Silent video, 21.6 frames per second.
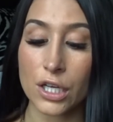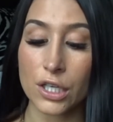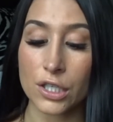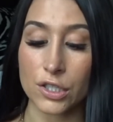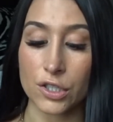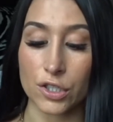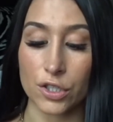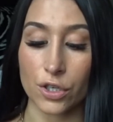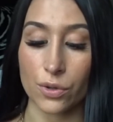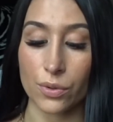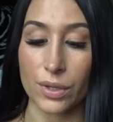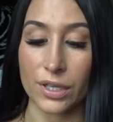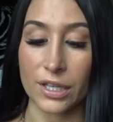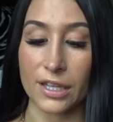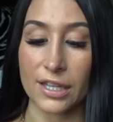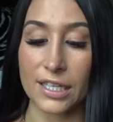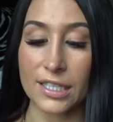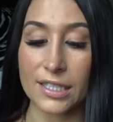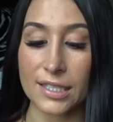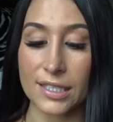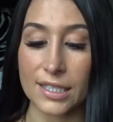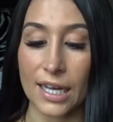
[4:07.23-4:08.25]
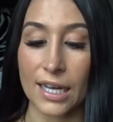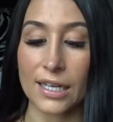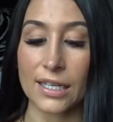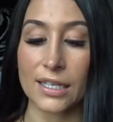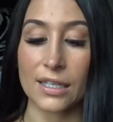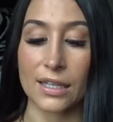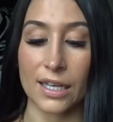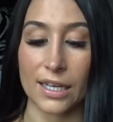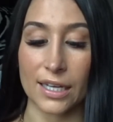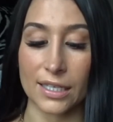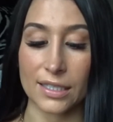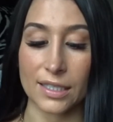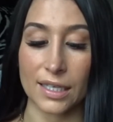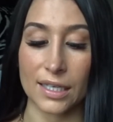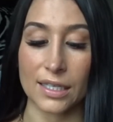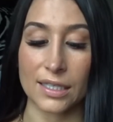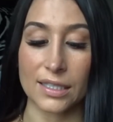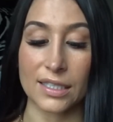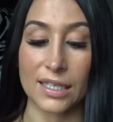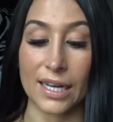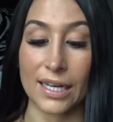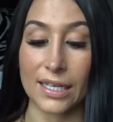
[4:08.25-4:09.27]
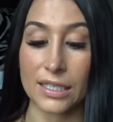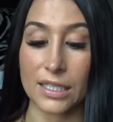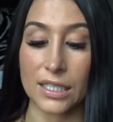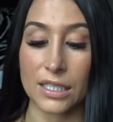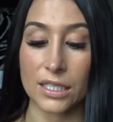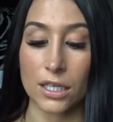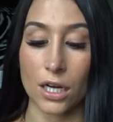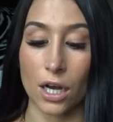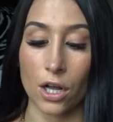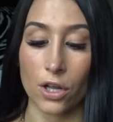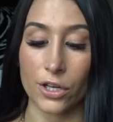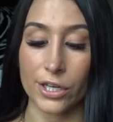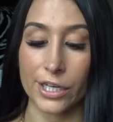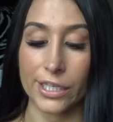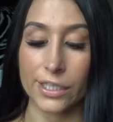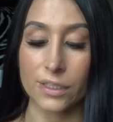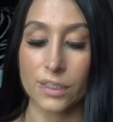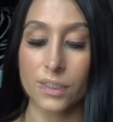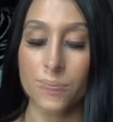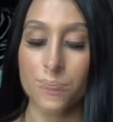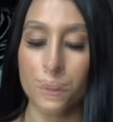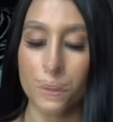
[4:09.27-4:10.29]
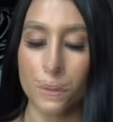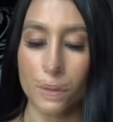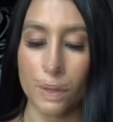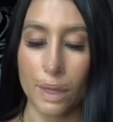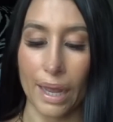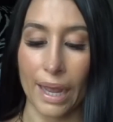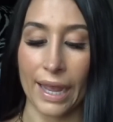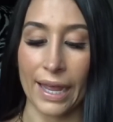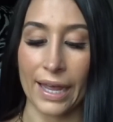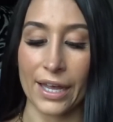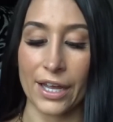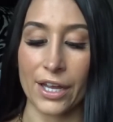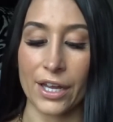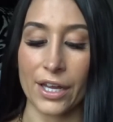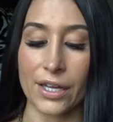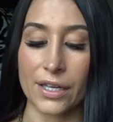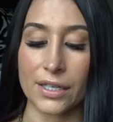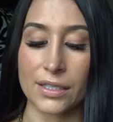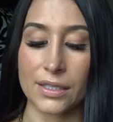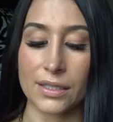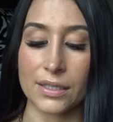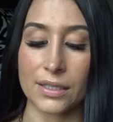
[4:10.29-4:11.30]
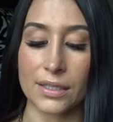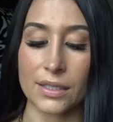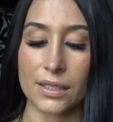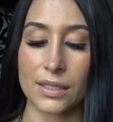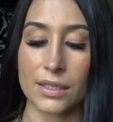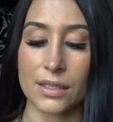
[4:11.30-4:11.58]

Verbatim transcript: So this set, like I said, is nineteen dollars, and